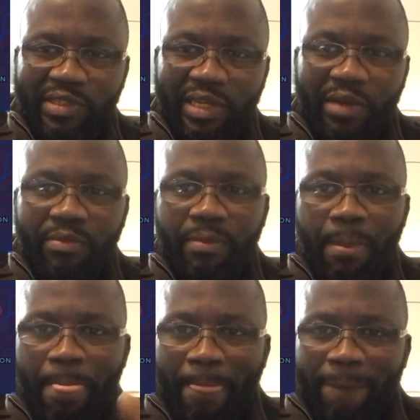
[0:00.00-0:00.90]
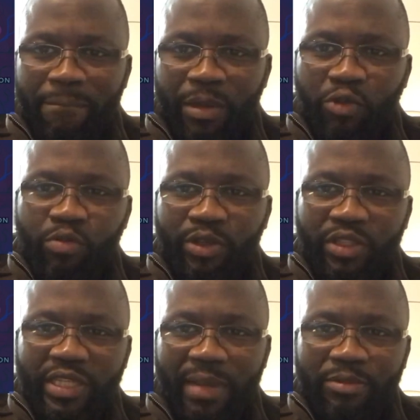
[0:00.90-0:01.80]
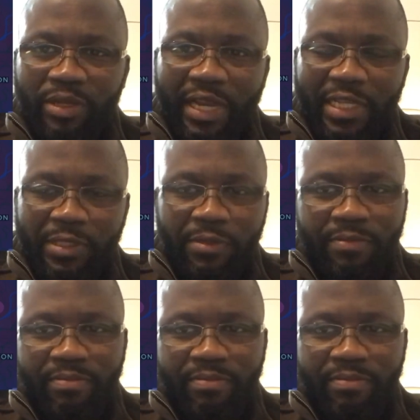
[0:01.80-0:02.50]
now, when Uber just came to Glasgow.